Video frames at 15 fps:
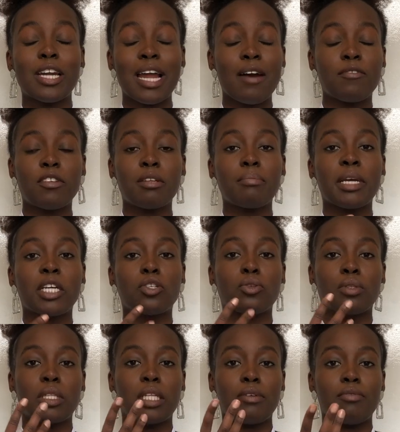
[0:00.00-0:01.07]
to have to make sure
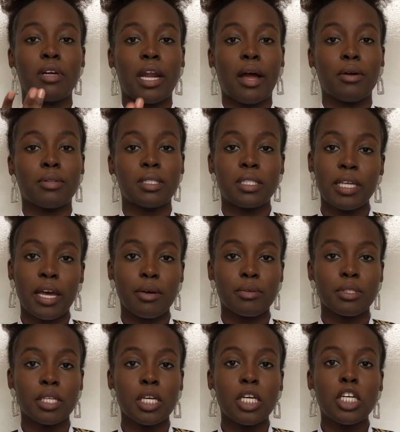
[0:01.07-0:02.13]
that they rely on sales.